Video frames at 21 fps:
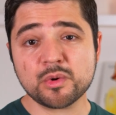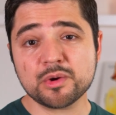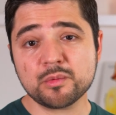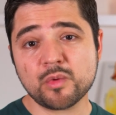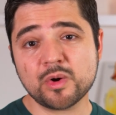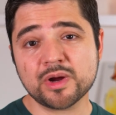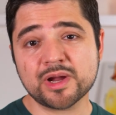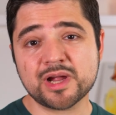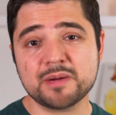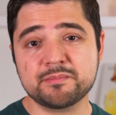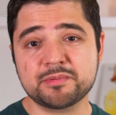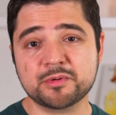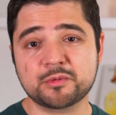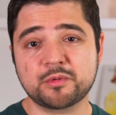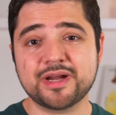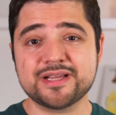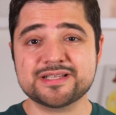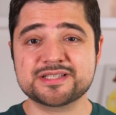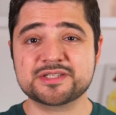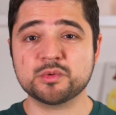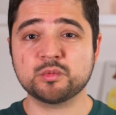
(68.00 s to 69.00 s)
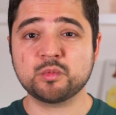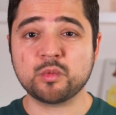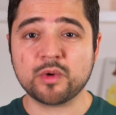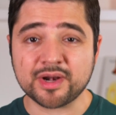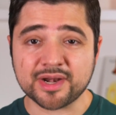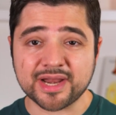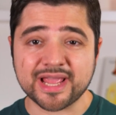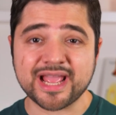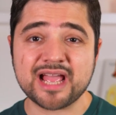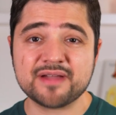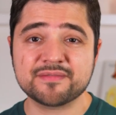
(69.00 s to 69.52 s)
why 1 cup of rice to
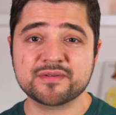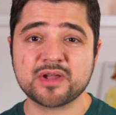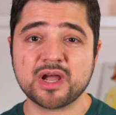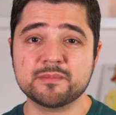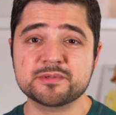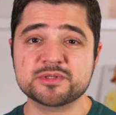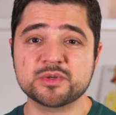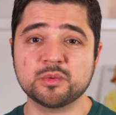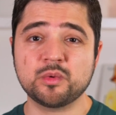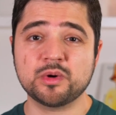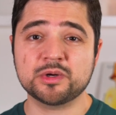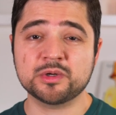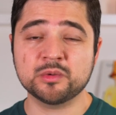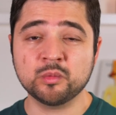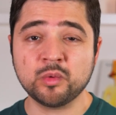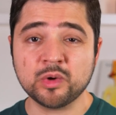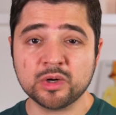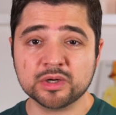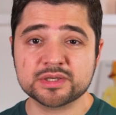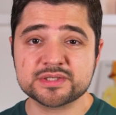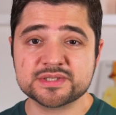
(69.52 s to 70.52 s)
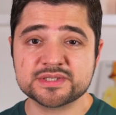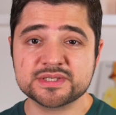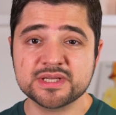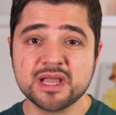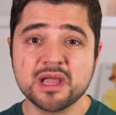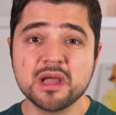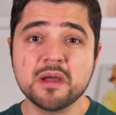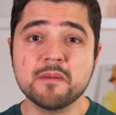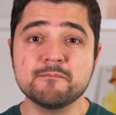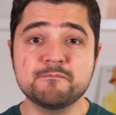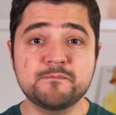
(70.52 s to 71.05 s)
1.5 cups of water works,
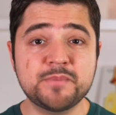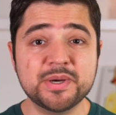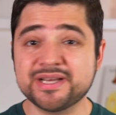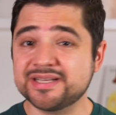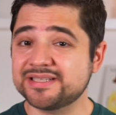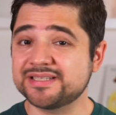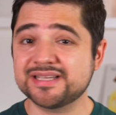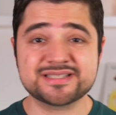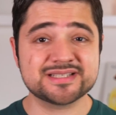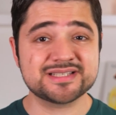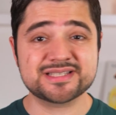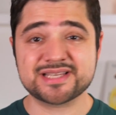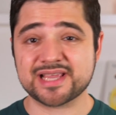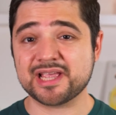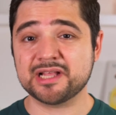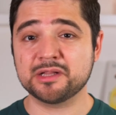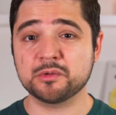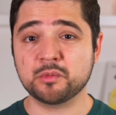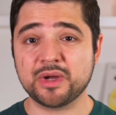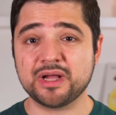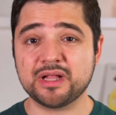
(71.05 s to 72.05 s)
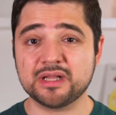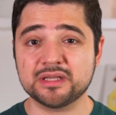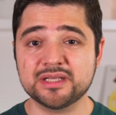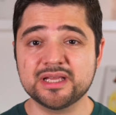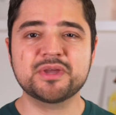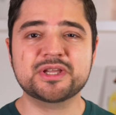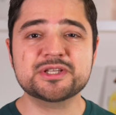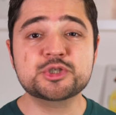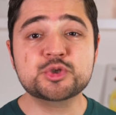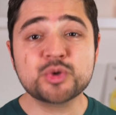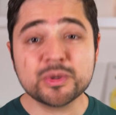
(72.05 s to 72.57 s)
but it doesn't scale well,
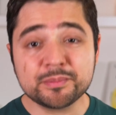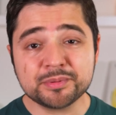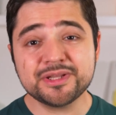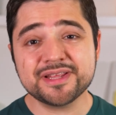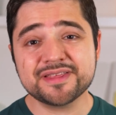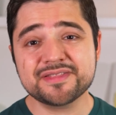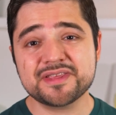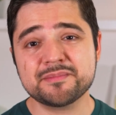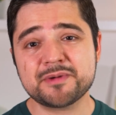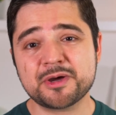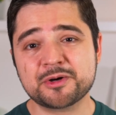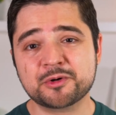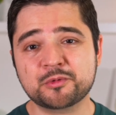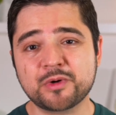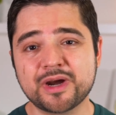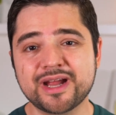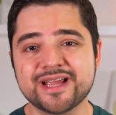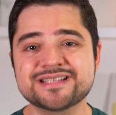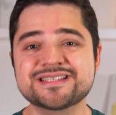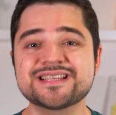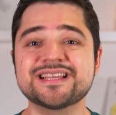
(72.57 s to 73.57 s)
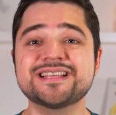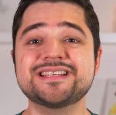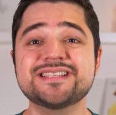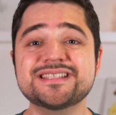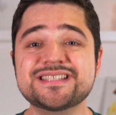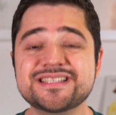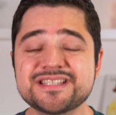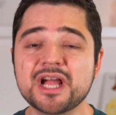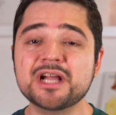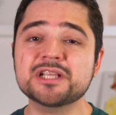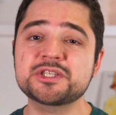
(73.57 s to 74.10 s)
because tripling the amount of rice
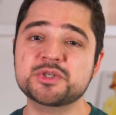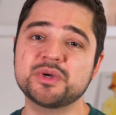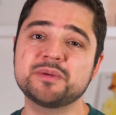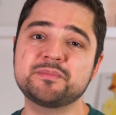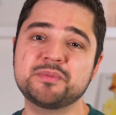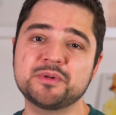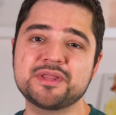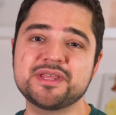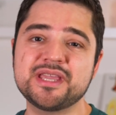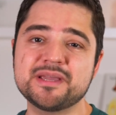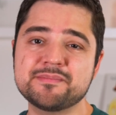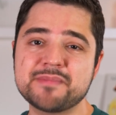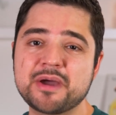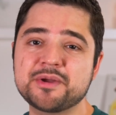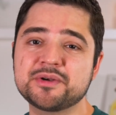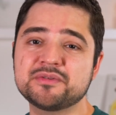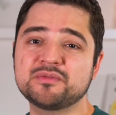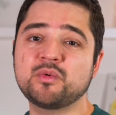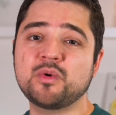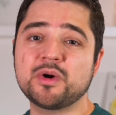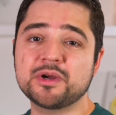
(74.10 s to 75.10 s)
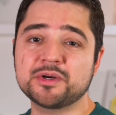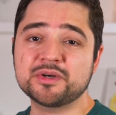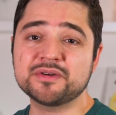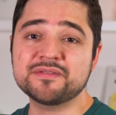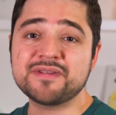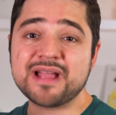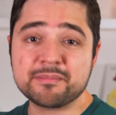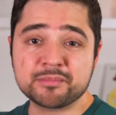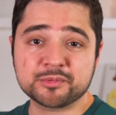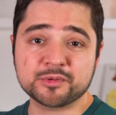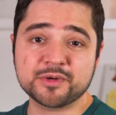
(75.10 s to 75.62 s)
does not triple the amount of water
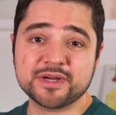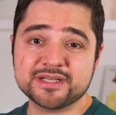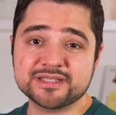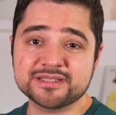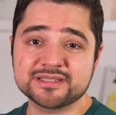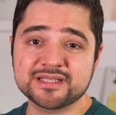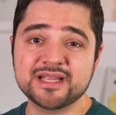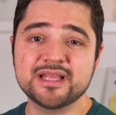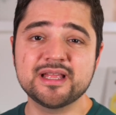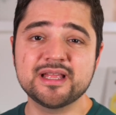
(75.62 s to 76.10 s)
evaporated.